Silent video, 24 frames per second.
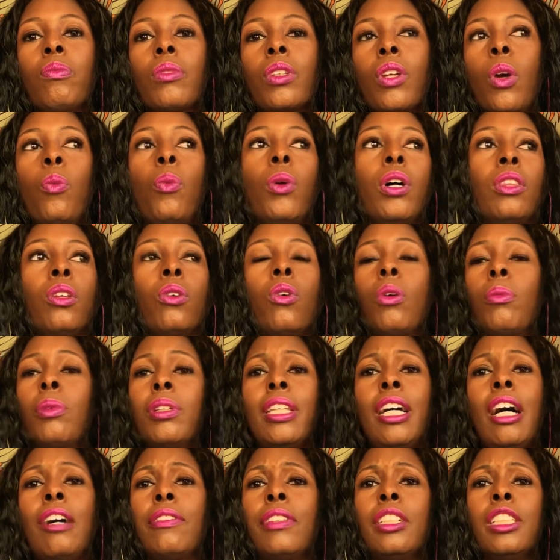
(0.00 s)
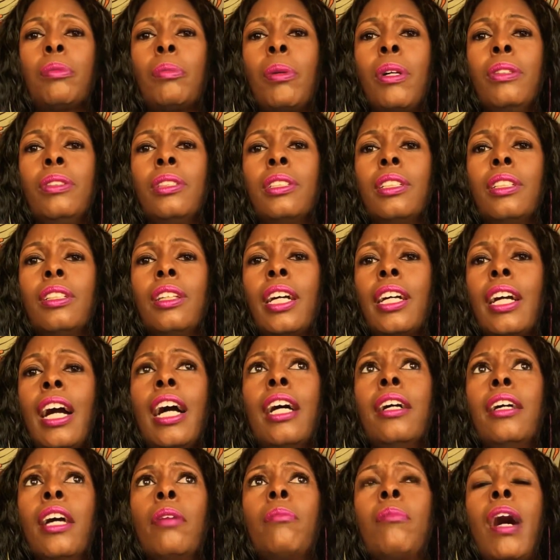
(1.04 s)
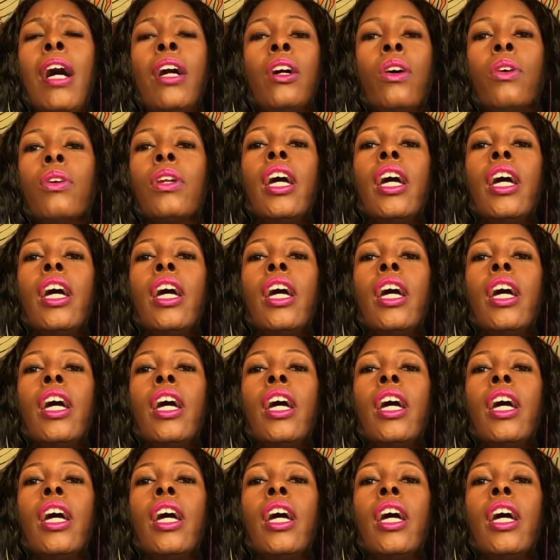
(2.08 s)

with or without this person. Like, am I going